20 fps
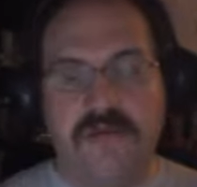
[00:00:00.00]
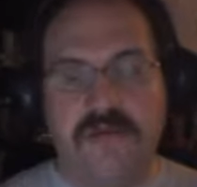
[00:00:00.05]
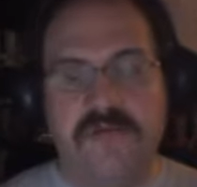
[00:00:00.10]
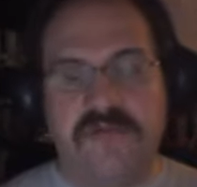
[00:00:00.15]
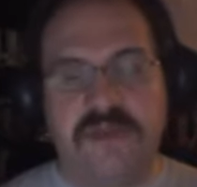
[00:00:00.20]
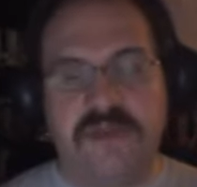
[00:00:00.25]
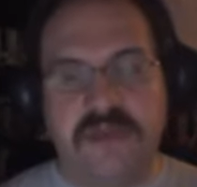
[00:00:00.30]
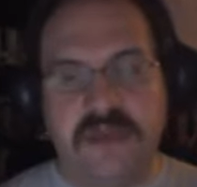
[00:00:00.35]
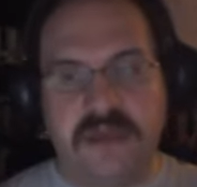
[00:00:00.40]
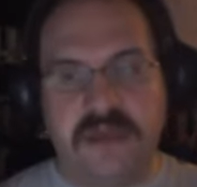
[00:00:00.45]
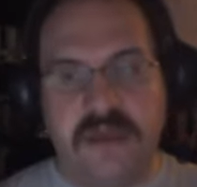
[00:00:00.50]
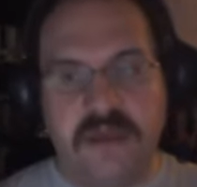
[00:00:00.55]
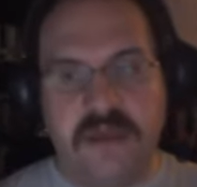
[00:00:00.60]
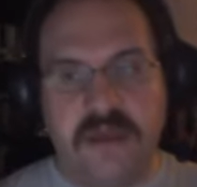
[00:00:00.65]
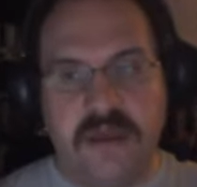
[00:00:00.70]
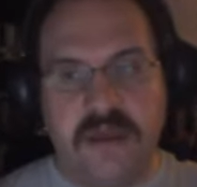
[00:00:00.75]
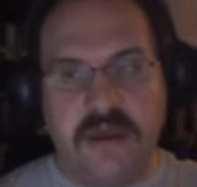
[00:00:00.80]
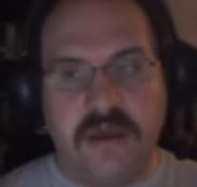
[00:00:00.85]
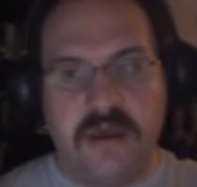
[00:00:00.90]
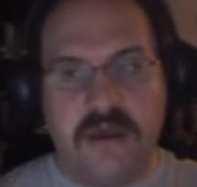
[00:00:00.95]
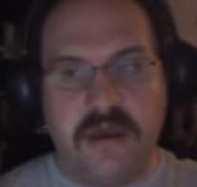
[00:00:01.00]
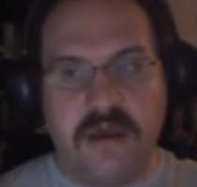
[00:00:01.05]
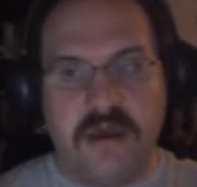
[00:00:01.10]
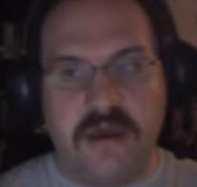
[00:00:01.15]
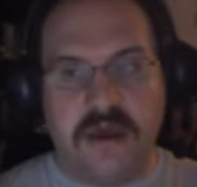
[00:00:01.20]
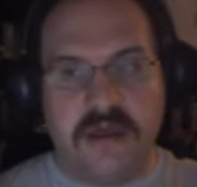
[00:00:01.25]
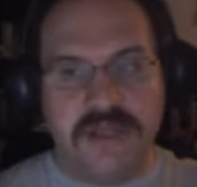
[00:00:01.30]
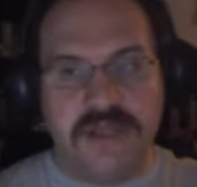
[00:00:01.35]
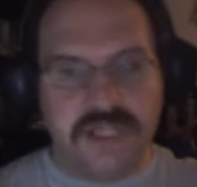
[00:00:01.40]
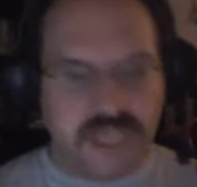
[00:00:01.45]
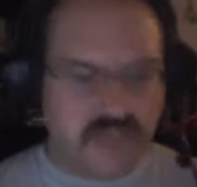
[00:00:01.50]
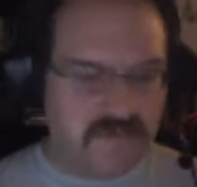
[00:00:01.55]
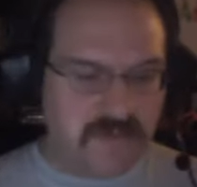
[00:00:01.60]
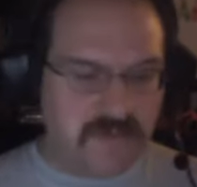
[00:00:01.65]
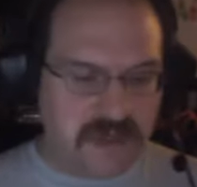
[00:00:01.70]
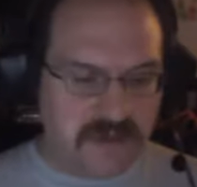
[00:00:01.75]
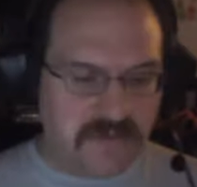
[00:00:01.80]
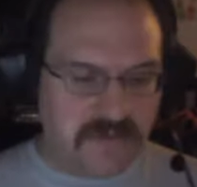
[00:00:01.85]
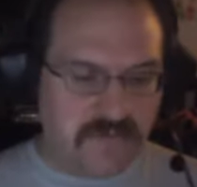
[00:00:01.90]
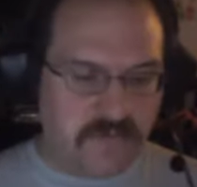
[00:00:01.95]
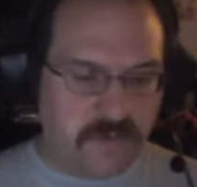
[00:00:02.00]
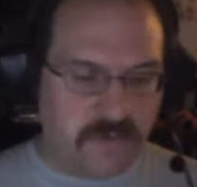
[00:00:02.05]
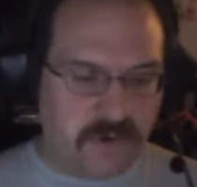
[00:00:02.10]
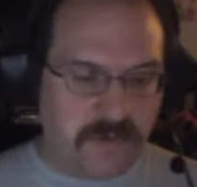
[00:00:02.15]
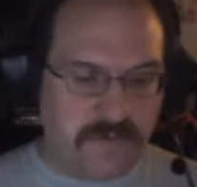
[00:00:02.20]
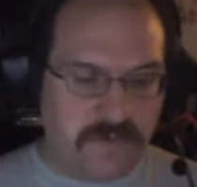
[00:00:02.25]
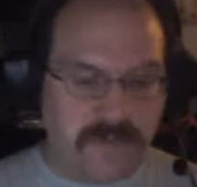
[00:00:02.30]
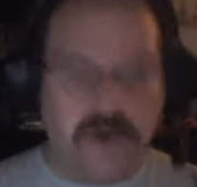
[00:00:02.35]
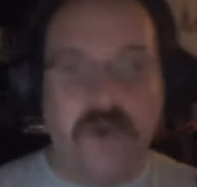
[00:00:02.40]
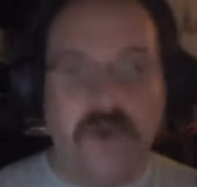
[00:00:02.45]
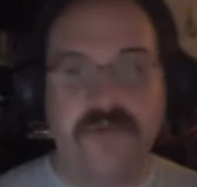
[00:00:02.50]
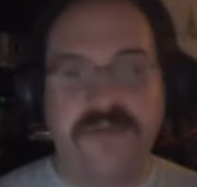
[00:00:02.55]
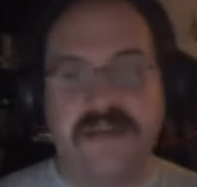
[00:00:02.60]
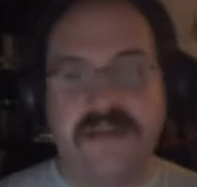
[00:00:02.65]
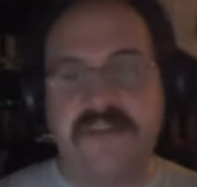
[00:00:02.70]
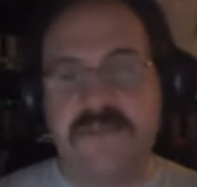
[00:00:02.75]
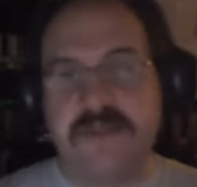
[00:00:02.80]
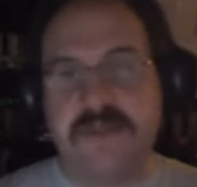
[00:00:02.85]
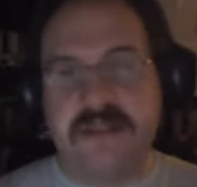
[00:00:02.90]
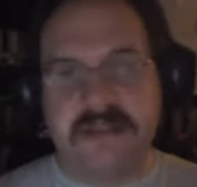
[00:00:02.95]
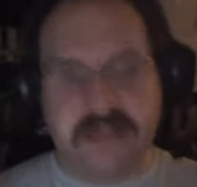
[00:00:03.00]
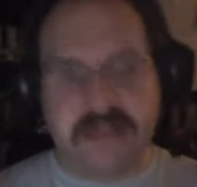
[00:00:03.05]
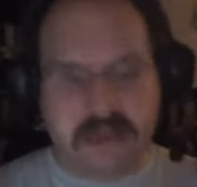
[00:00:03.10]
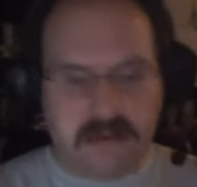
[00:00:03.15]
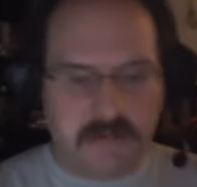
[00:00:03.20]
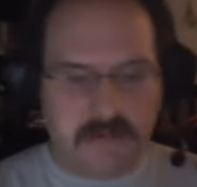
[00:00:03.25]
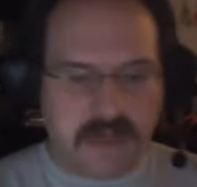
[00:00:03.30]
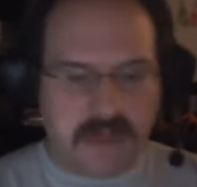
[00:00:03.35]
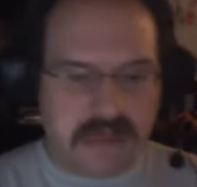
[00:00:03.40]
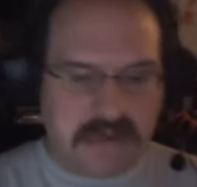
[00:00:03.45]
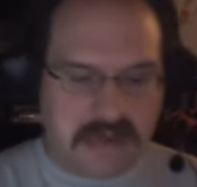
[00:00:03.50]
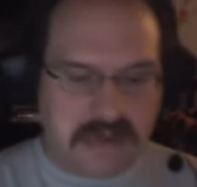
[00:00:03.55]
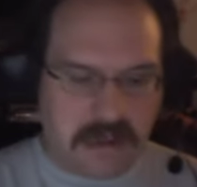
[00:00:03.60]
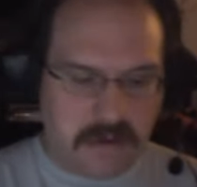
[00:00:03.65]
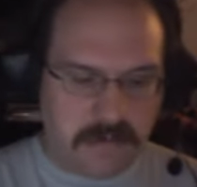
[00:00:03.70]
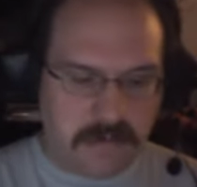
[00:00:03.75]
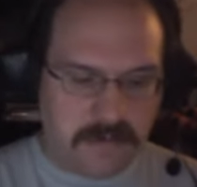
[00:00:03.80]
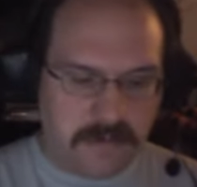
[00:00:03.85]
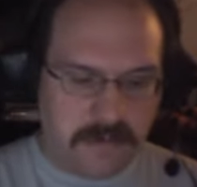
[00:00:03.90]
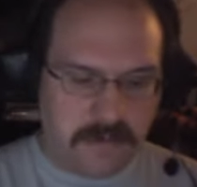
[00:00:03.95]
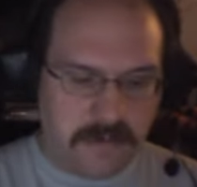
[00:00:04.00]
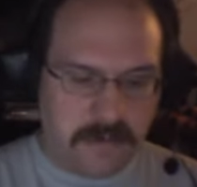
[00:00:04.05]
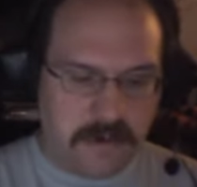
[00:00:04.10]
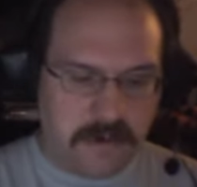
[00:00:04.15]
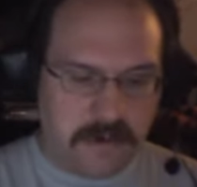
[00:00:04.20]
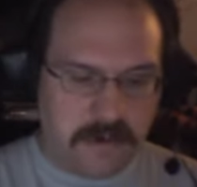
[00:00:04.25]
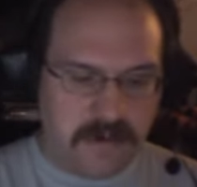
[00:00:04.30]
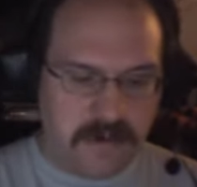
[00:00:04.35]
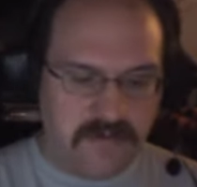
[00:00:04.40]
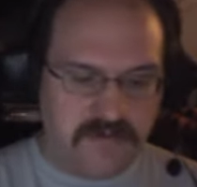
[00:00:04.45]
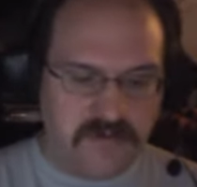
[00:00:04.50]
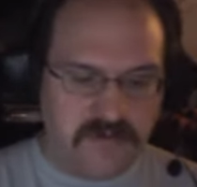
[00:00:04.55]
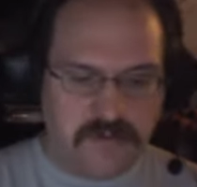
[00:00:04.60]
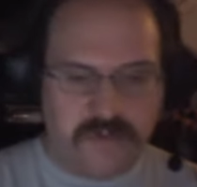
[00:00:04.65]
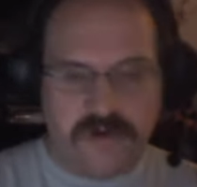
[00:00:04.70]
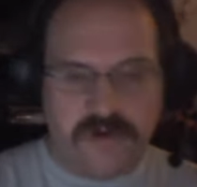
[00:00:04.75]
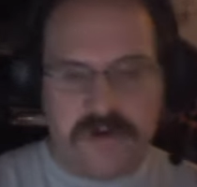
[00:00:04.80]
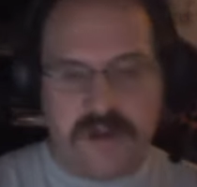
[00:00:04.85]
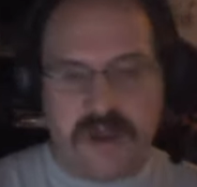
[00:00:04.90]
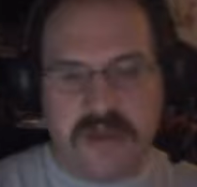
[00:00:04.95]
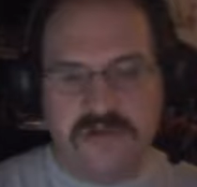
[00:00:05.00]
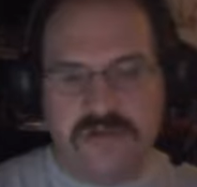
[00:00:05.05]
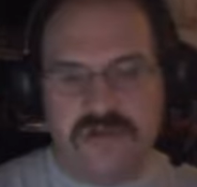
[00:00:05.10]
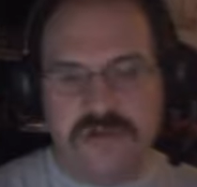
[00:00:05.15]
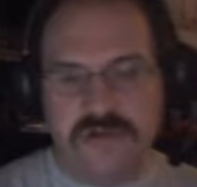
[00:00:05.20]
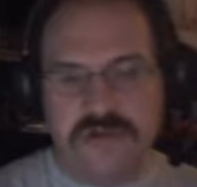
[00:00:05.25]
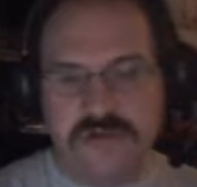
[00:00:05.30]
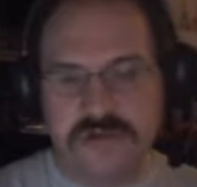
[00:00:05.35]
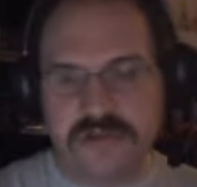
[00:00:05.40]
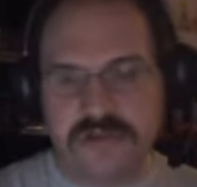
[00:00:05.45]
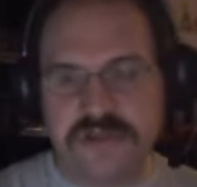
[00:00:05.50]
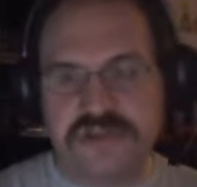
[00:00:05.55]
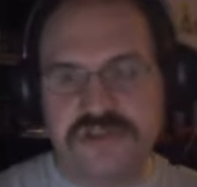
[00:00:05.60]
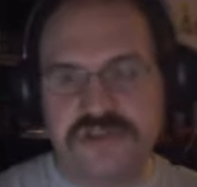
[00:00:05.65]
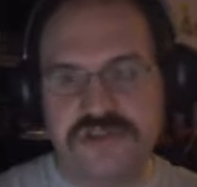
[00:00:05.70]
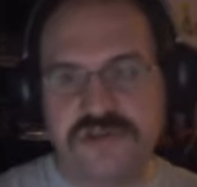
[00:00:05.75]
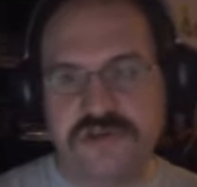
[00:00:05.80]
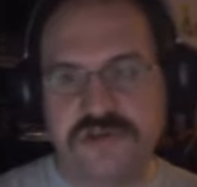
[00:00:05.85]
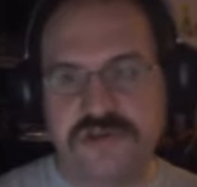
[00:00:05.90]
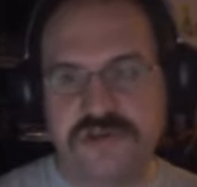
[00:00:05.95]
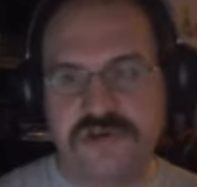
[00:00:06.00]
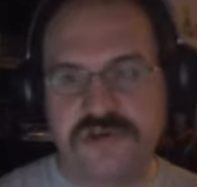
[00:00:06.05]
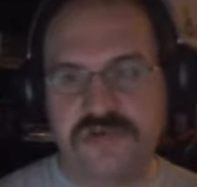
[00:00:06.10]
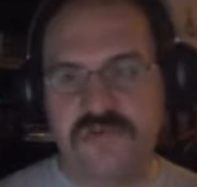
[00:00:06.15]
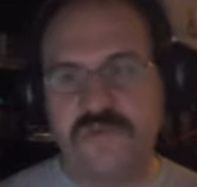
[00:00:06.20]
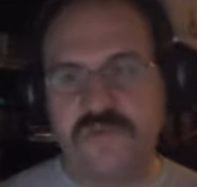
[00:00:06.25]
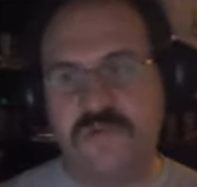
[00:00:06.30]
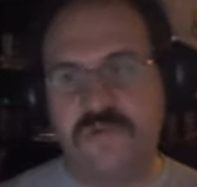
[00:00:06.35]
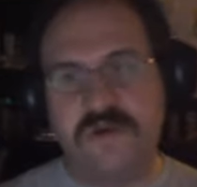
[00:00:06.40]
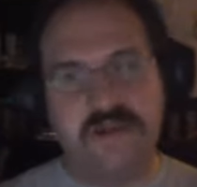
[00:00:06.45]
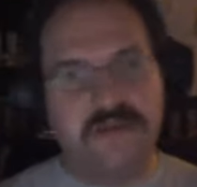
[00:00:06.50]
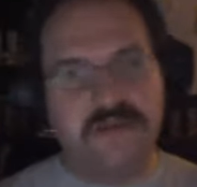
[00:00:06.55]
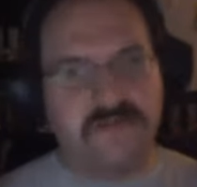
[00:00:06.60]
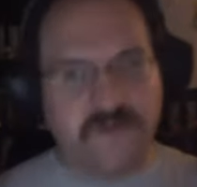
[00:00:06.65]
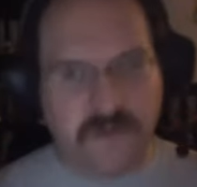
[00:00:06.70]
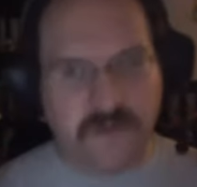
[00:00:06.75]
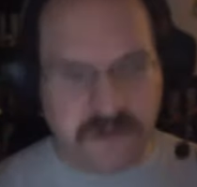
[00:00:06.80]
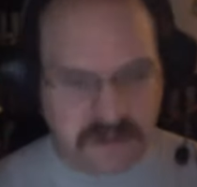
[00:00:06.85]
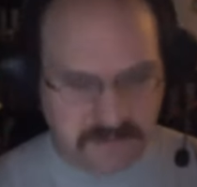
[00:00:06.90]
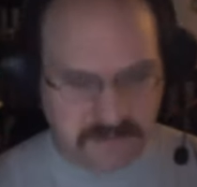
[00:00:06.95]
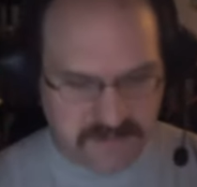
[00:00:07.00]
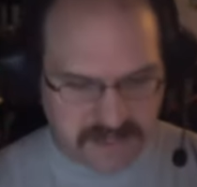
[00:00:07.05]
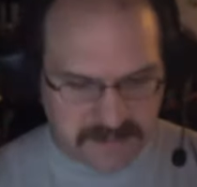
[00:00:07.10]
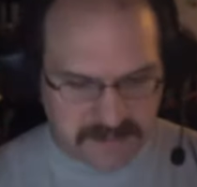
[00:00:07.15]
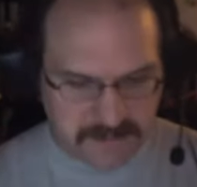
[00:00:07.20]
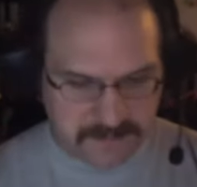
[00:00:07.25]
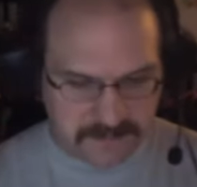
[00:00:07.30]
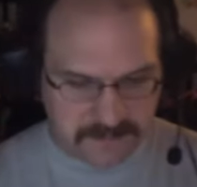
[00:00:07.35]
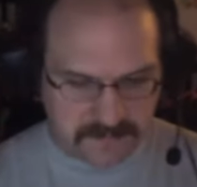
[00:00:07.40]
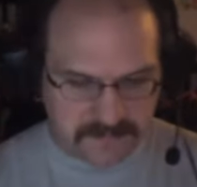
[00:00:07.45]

The achievement for both has been data mined out, so we're not totally sure what it's going to be.